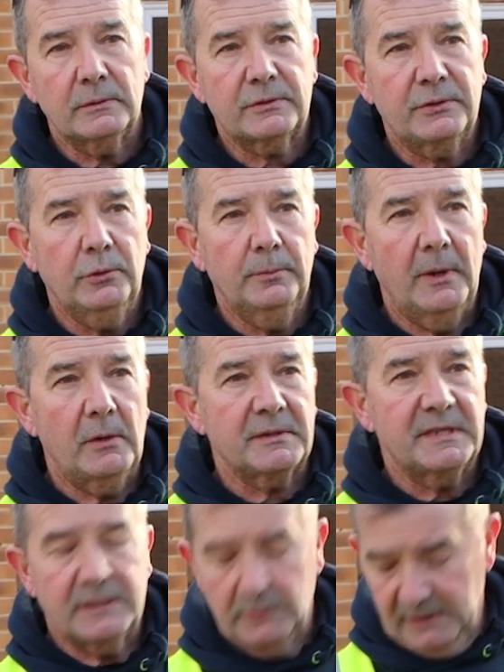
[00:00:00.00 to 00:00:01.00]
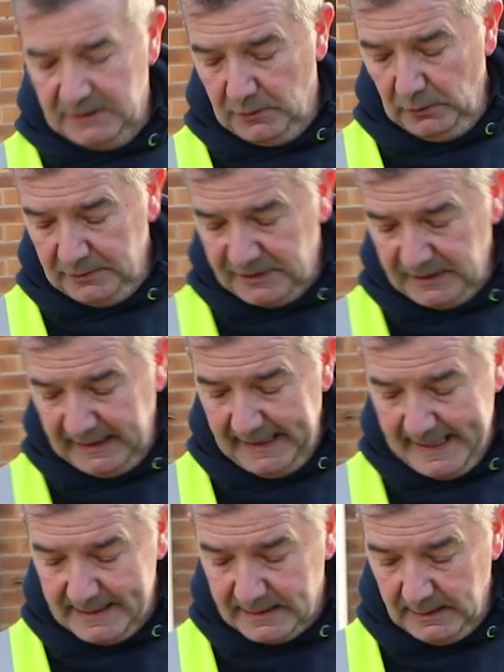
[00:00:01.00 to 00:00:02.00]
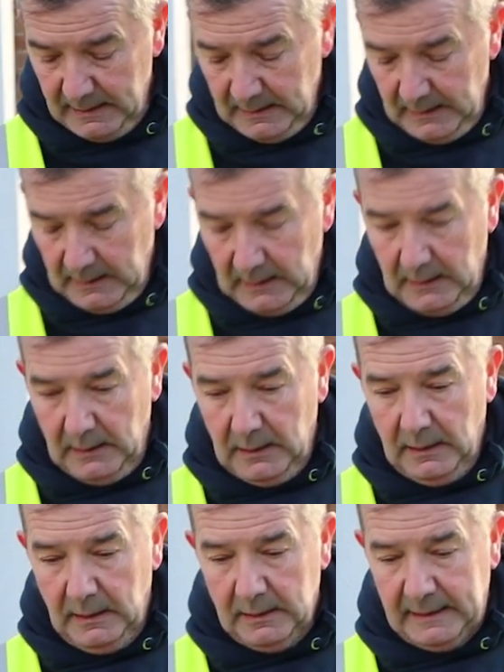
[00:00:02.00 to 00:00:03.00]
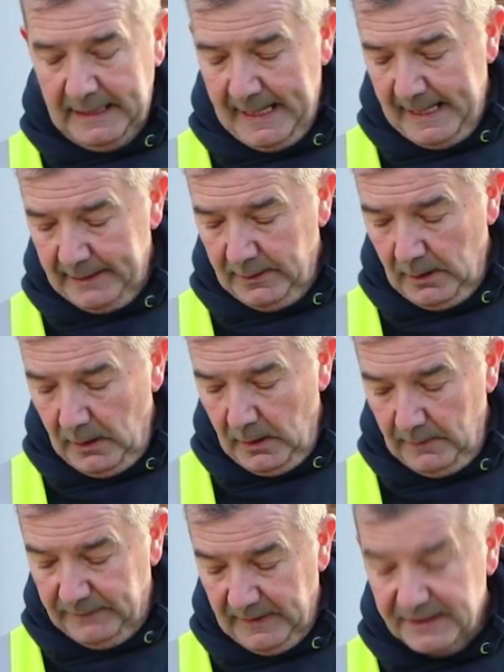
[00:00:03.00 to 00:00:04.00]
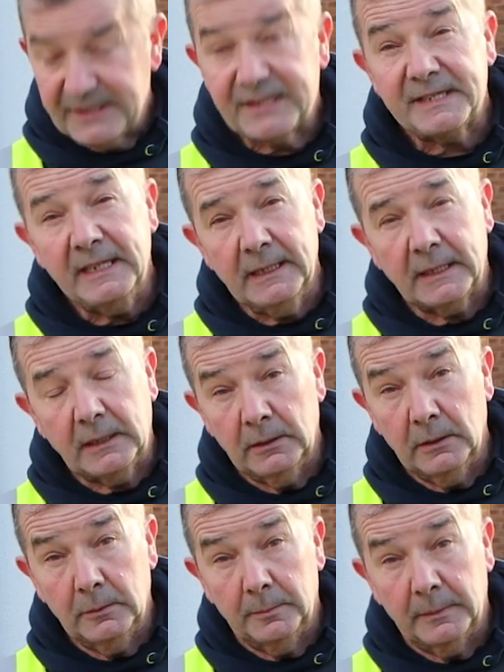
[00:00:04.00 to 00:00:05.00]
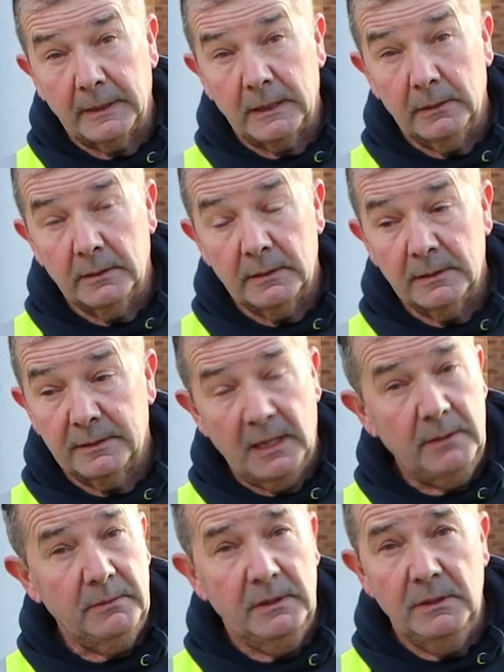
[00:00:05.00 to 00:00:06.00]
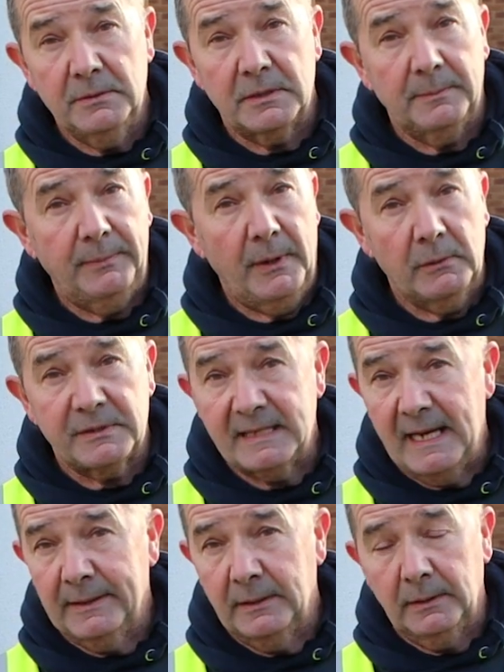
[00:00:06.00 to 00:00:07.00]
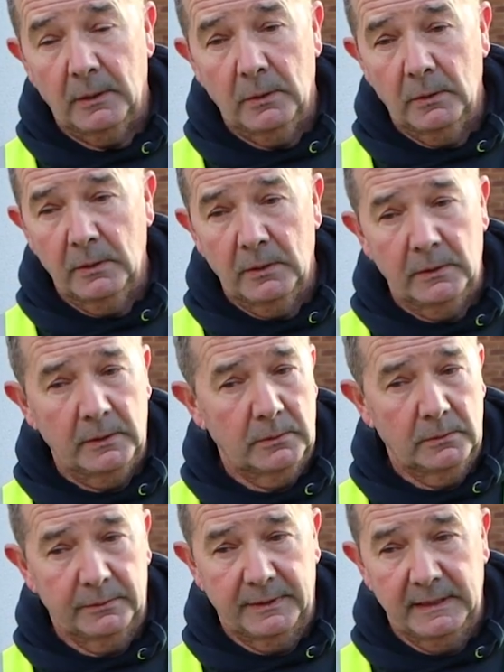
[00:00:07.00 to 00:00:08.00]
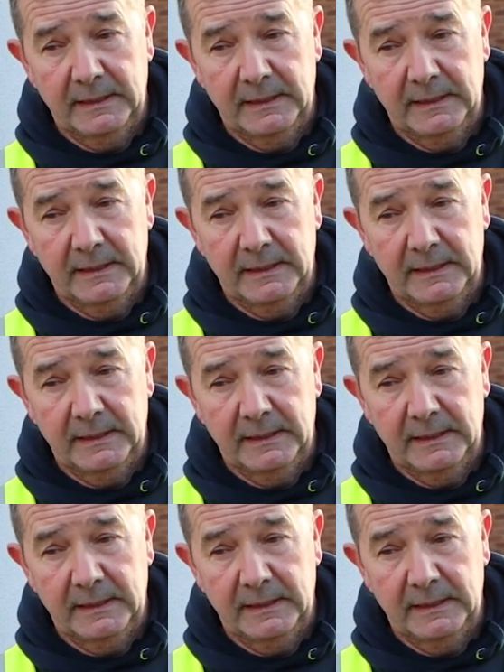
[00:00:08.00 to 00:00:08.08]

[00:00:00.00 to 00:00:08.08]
or toolbox, it's always good to get a can of silicone lubricant. Don't use the bog standard oil,